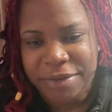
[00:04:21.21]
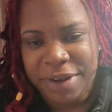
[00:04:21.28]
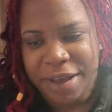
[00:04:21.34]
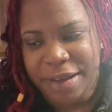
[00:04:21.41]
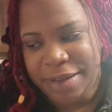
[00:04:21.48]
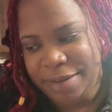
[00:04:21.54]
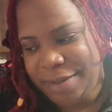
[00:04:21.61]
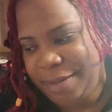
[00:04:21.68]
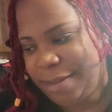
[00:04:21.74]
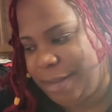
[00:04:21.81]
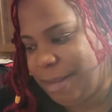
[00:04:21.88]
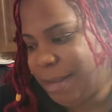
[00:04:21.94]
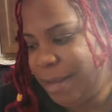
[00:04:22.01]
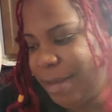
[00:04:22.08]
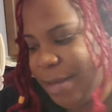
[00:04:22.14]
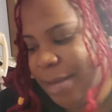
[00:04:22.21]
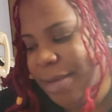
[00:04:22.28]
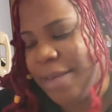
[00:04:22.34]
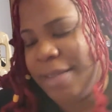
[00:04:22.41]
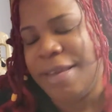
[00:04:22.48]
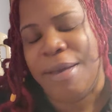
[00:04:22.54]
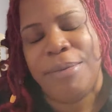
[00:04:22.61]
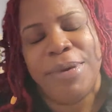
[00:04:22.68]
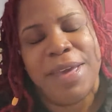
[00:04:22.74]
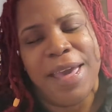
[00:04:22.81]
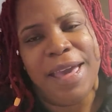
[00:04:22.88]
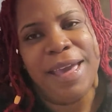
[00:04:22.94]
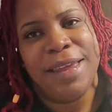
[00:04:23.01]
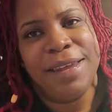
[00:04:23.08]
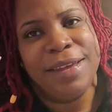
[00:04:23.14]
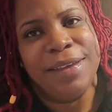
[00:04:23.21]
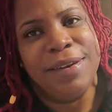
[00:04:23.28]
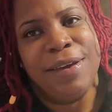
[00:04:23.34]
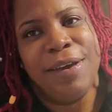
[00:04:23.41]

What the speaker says: locks that we added.